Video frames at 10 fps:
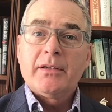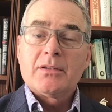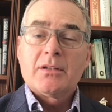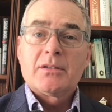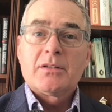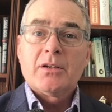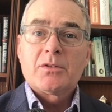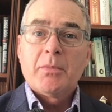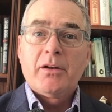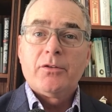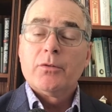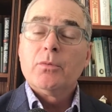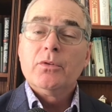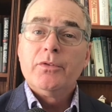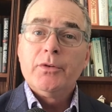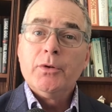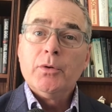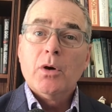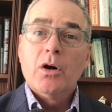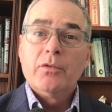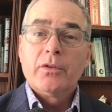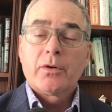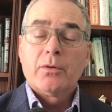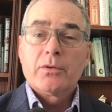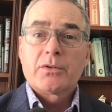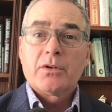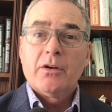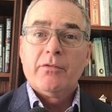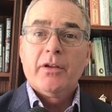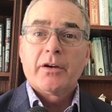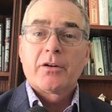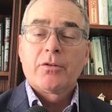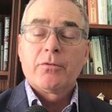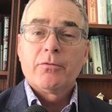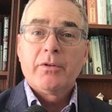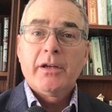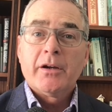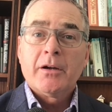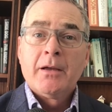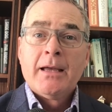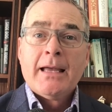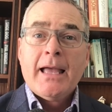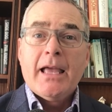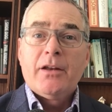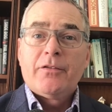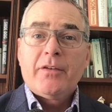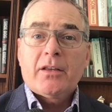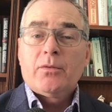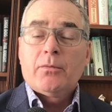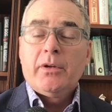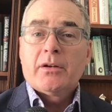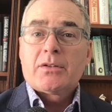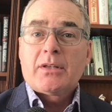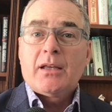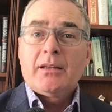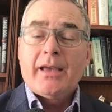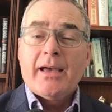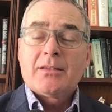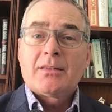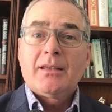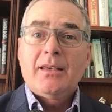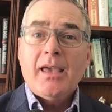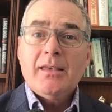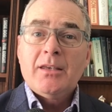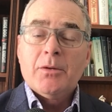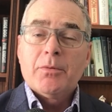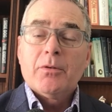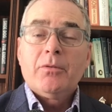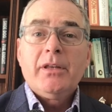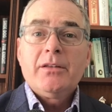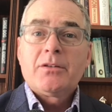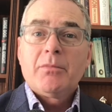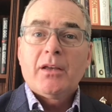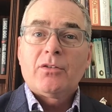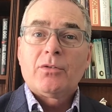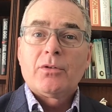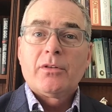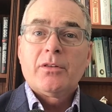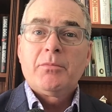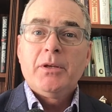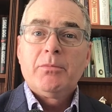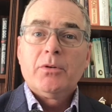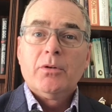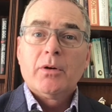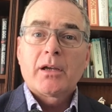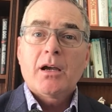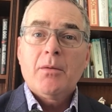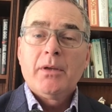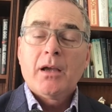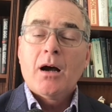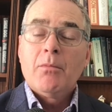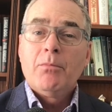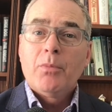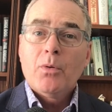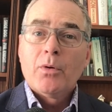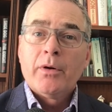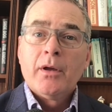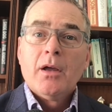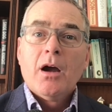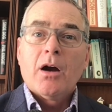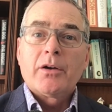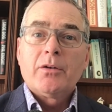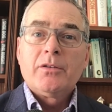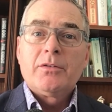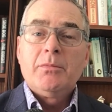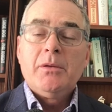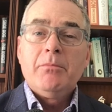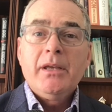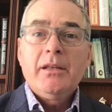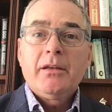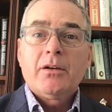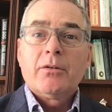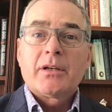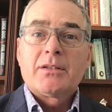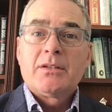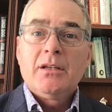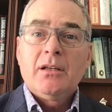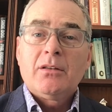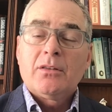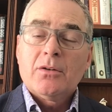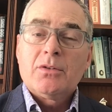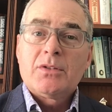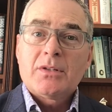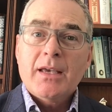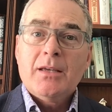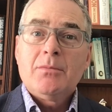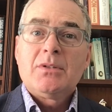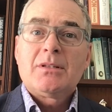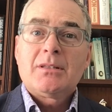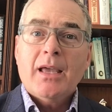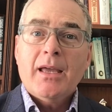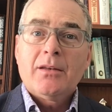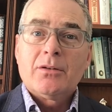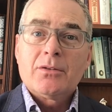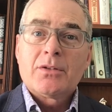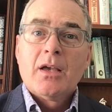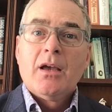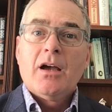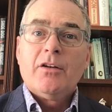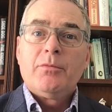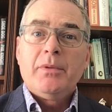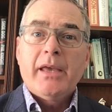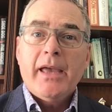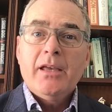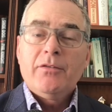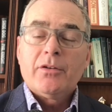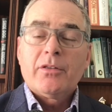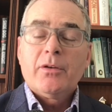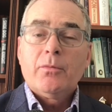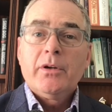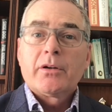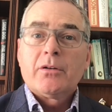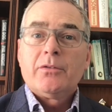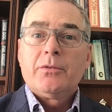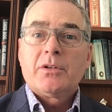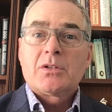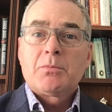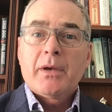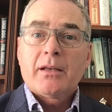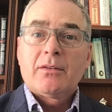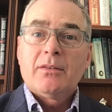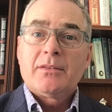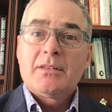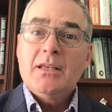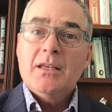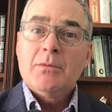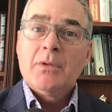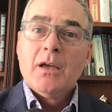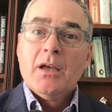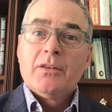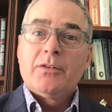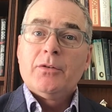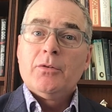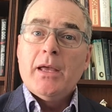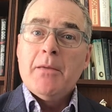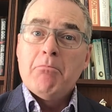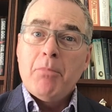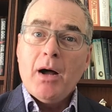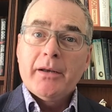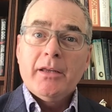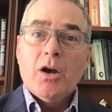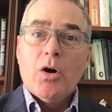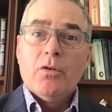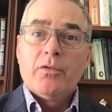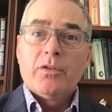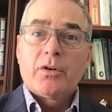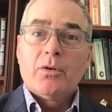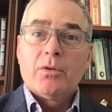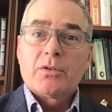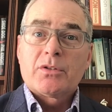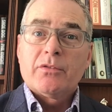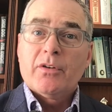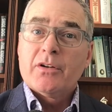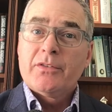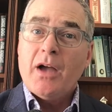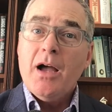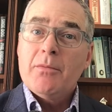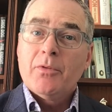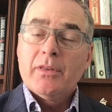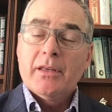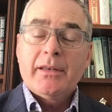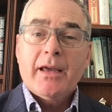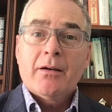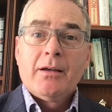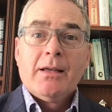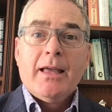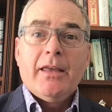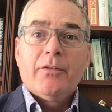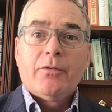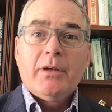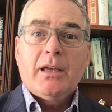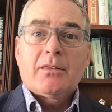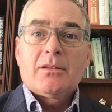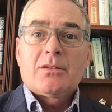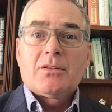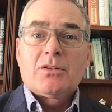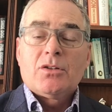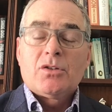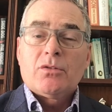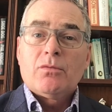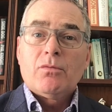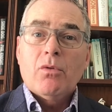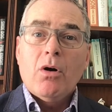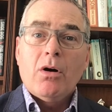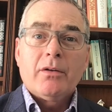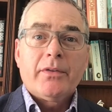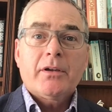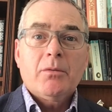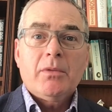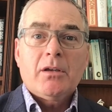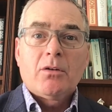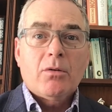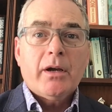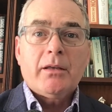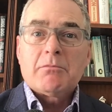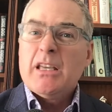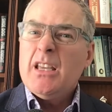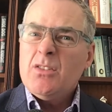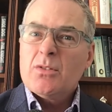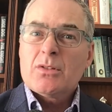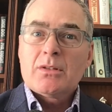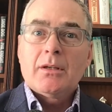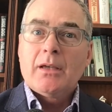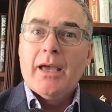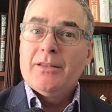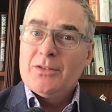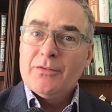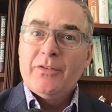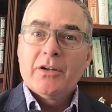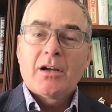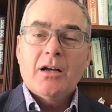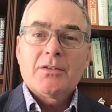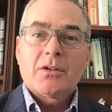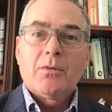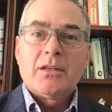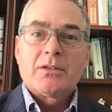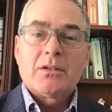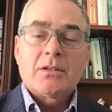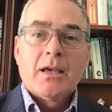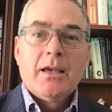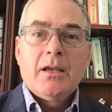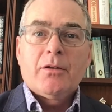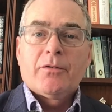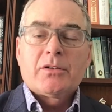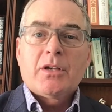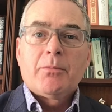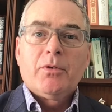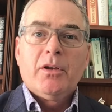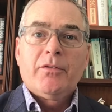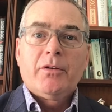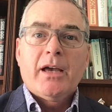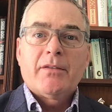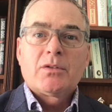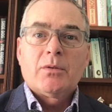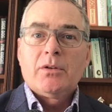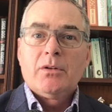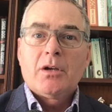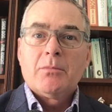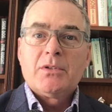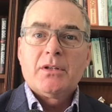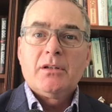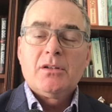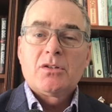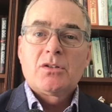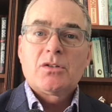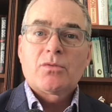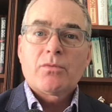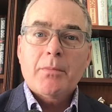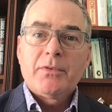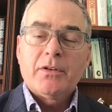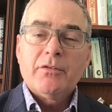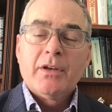that a sales manager will do over the course of their career. In effect, we are standing as the gatekeeper. We need to make sure that the people who are coming on board are going to be meeting or exceeding those same standards of behavior that we are going to expect the team to embody over the course of our time with it. Now, if we get this decision wrong, there can be quite interesting and severe consequences. For example, if we have someone who comes in and is disruptive,